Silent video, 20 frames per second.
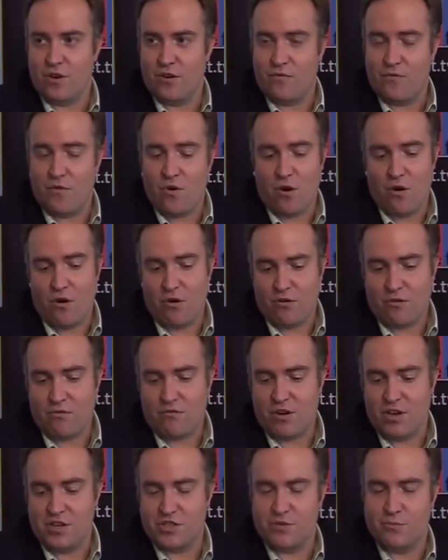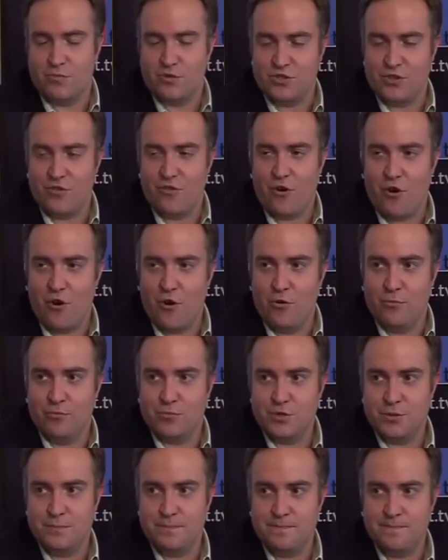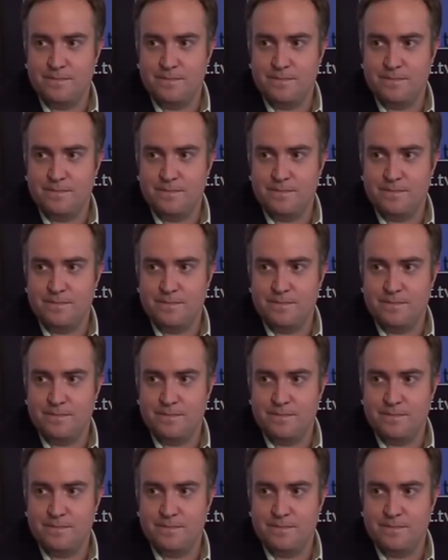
for our customers in their homes.